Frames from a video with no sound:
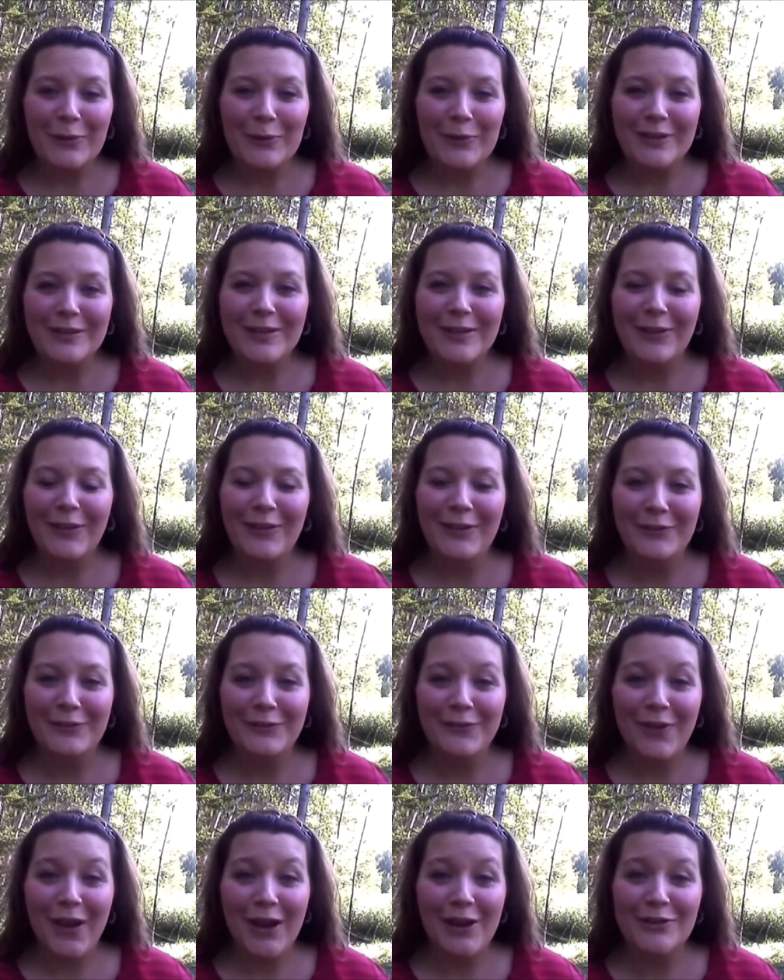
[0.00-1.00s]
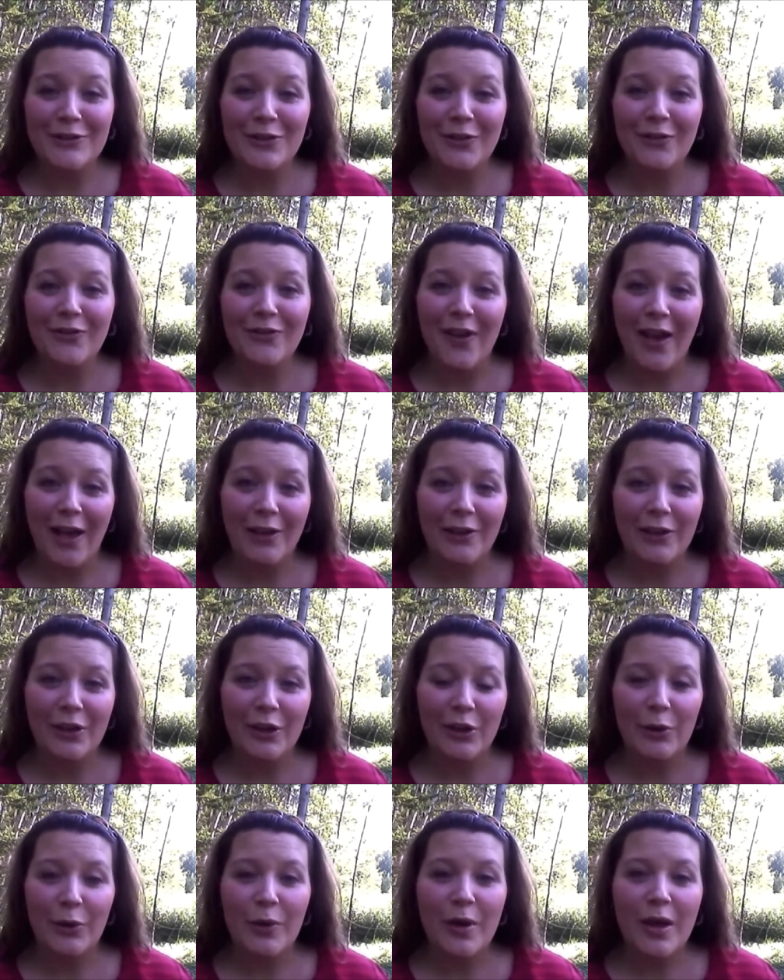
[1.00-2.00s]
Really find your
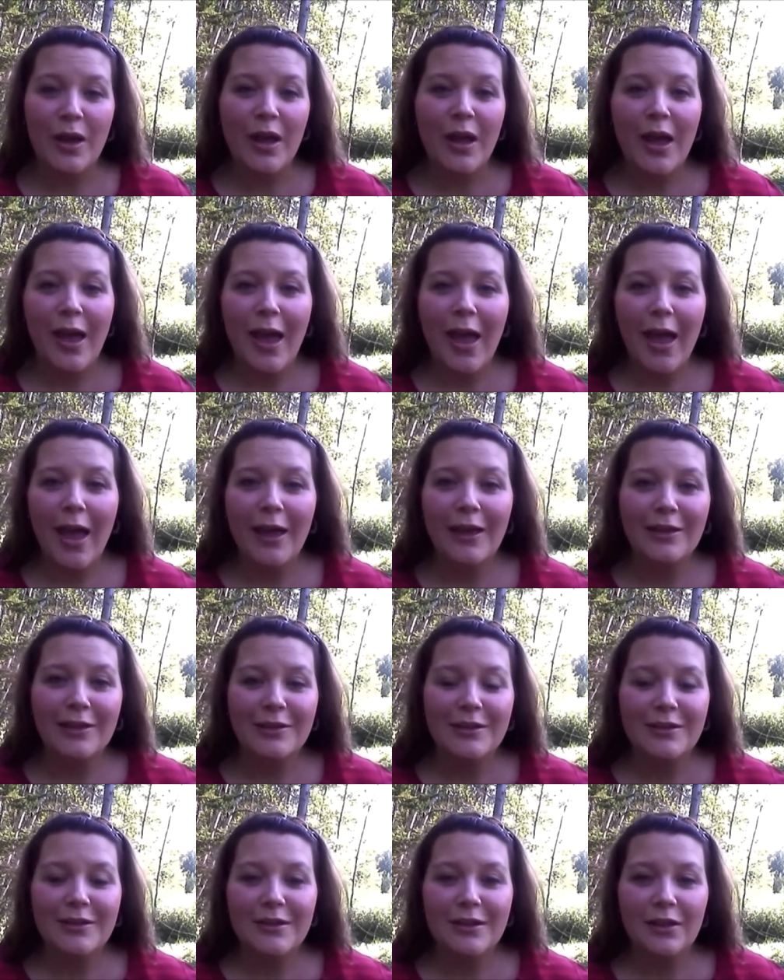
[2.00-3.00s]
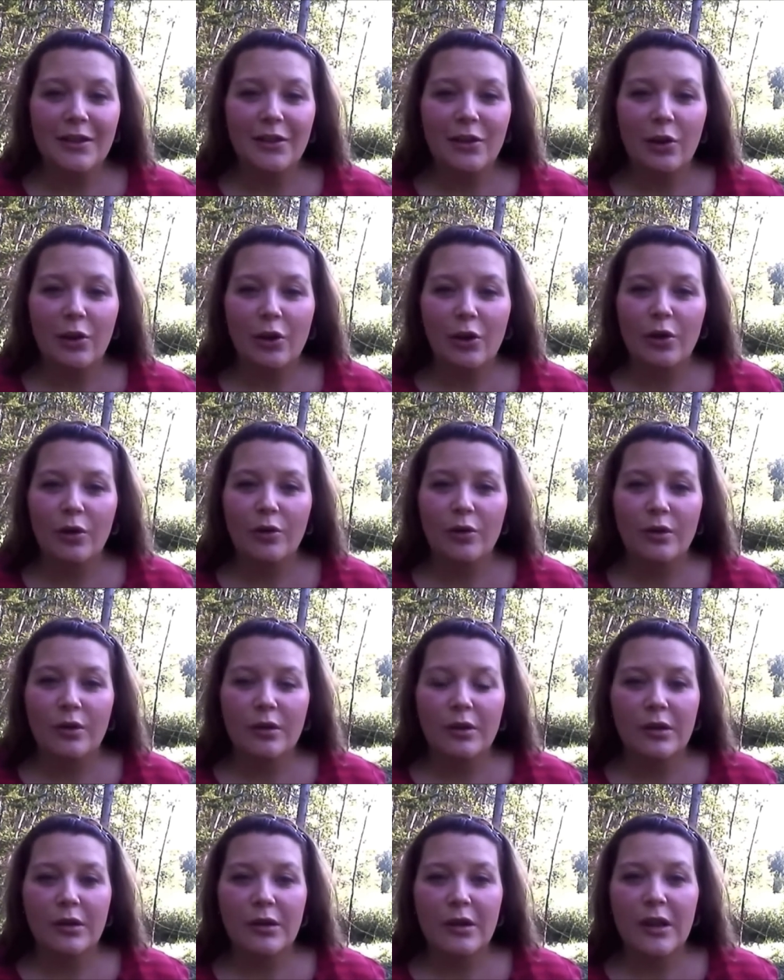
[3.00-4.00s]
value and your
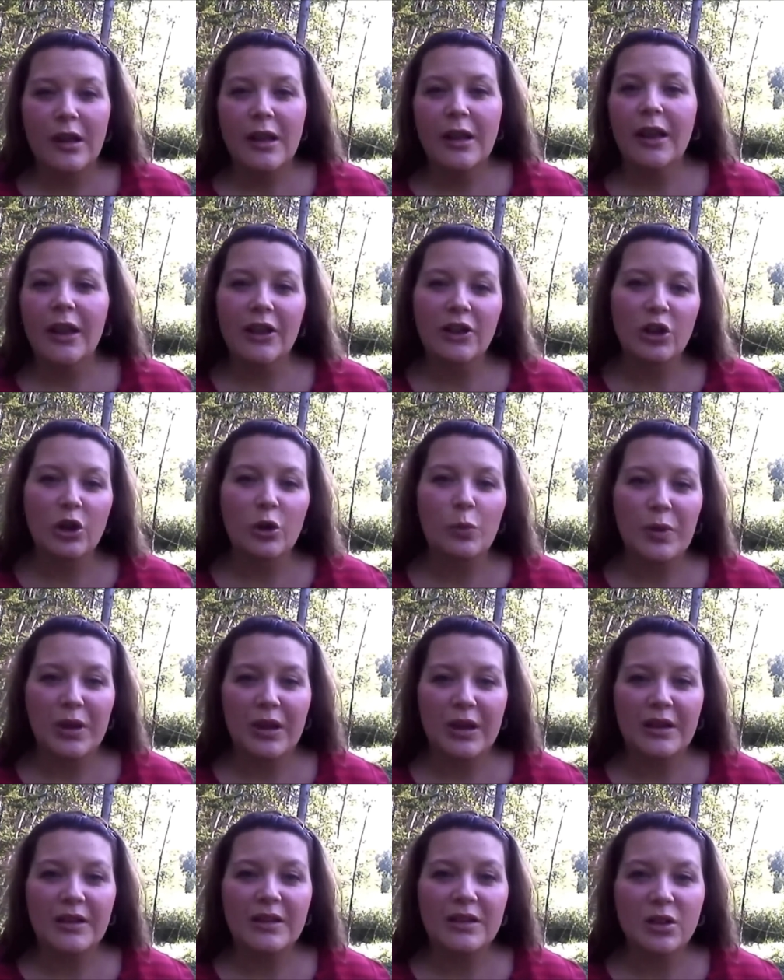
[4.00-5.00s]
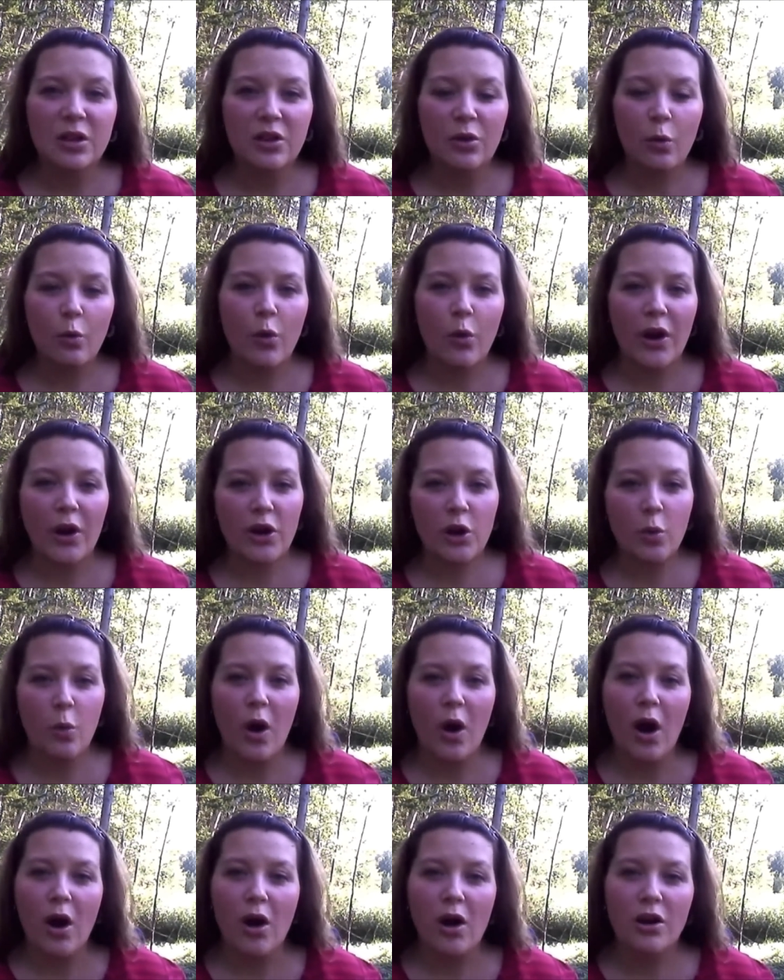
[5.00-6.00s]
inner peace where you
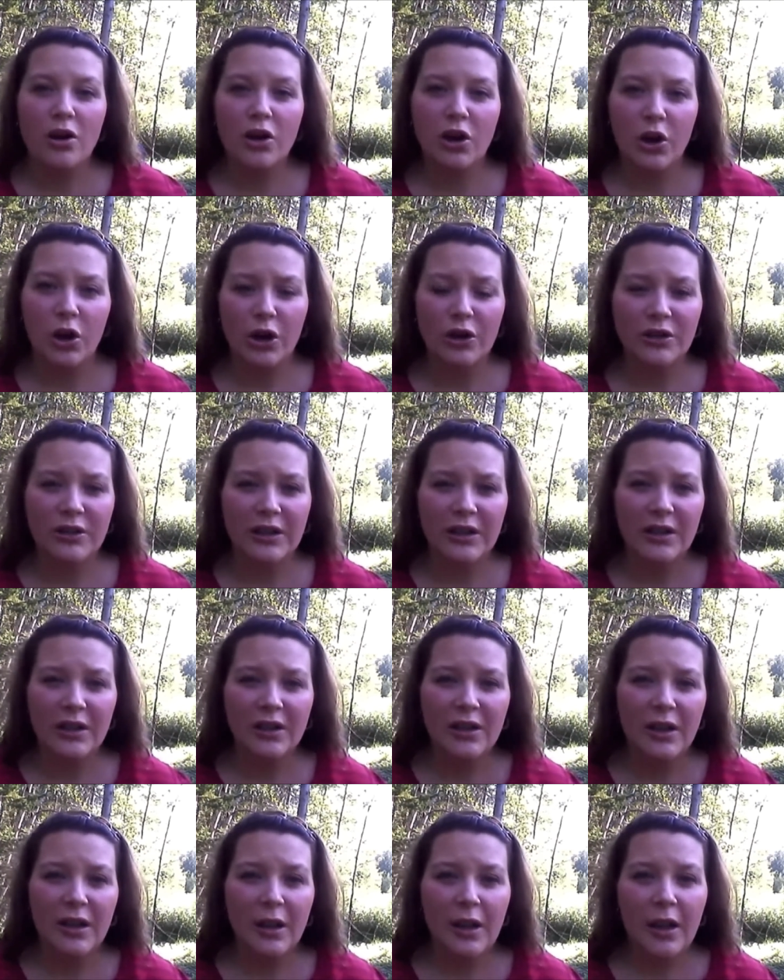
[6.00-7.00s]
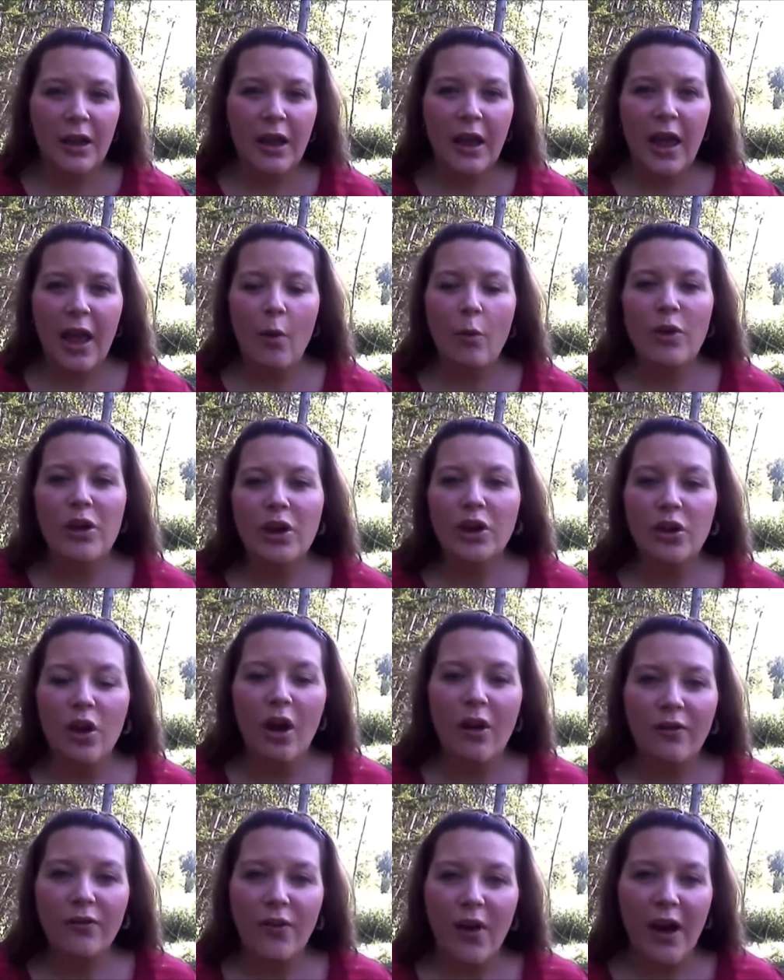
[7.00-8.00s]
are currently, and we can
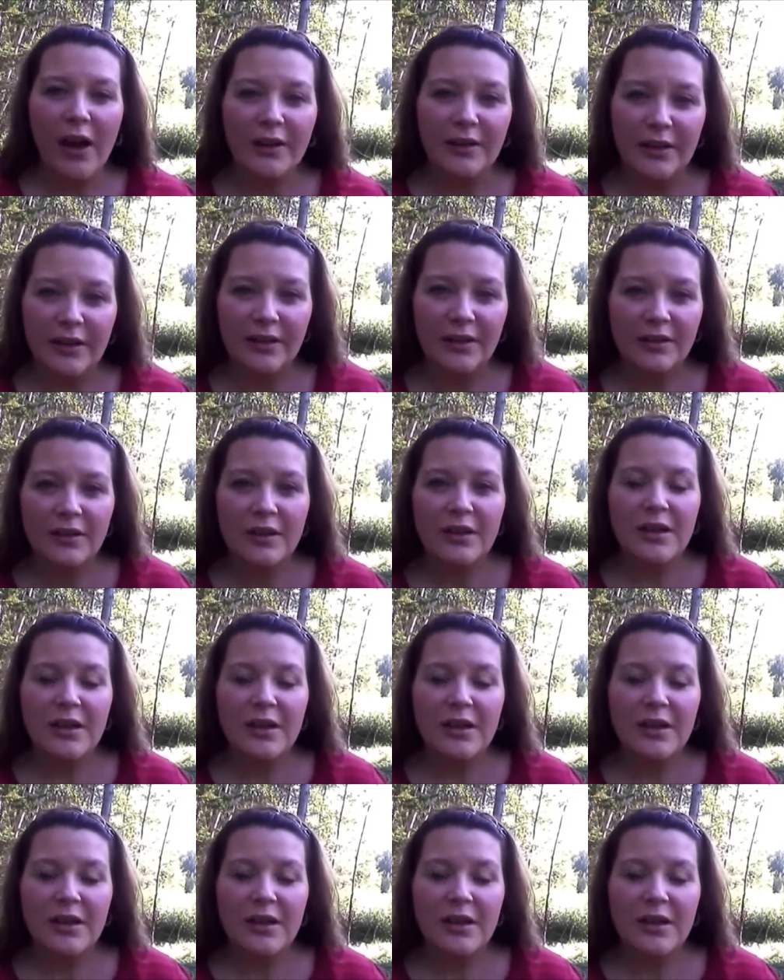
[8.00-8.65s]
all find it.